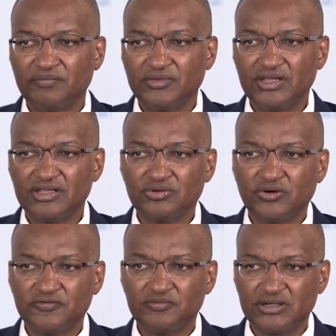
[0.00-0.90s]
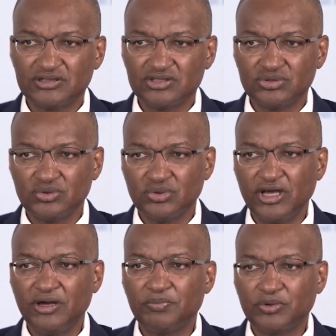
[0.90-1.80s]
in the 12 months to
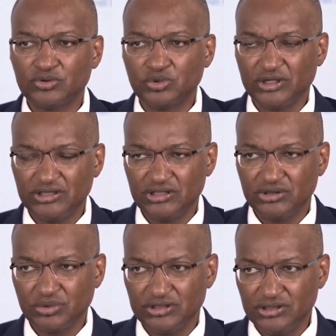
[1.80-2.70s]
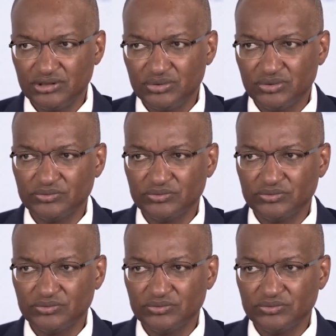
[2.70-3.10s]
April 2022.